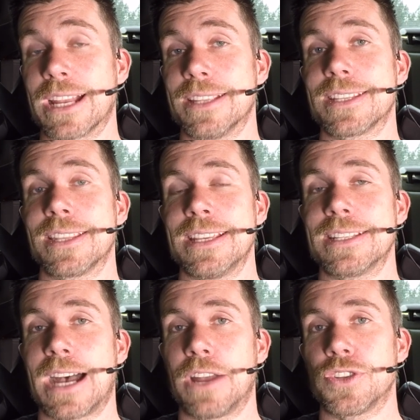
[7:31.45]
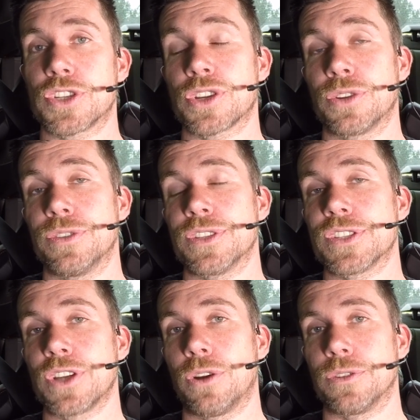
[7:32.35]
into these untuned
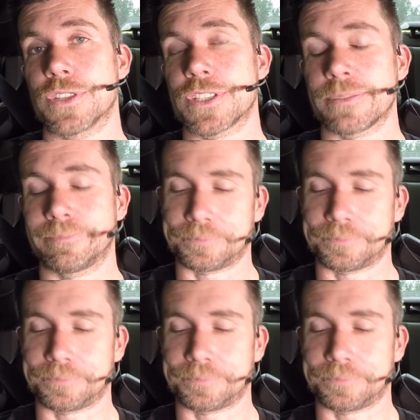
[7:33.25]
zones.